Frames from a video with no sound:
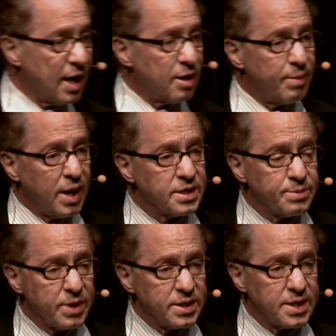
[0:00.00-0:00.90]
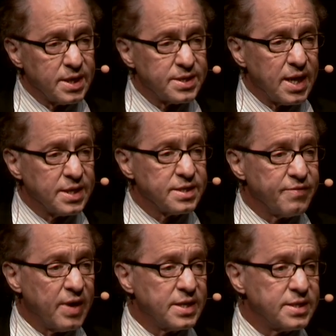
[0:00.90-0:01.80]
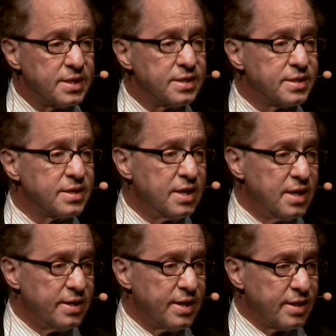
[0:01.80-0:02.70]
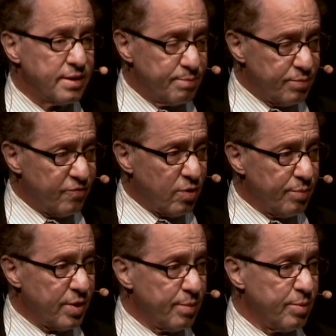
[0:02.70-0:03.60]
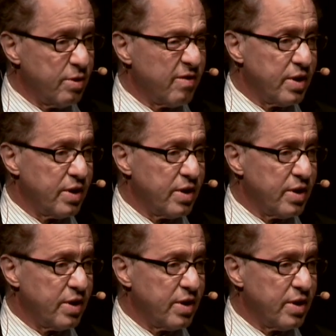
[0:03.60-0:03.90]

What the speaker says: nanobots, blood cell-sized devices that perform therapeutic